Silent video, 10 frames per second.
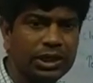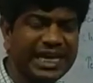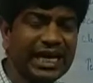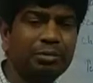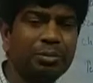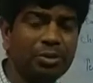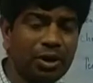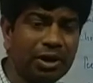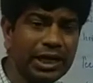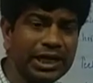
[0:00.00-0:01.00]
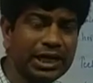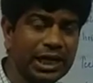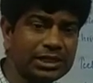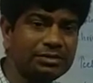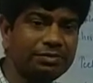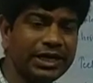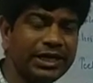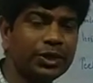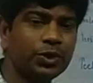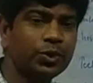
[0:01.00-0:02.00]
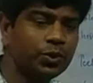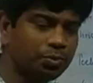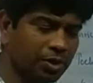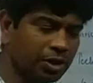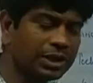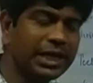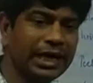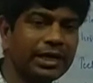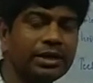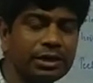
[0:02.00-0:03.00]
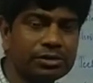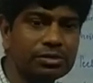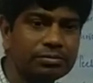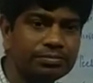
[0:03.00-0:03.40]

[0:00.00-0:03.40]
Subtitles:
can be broadly classified into two broad categories.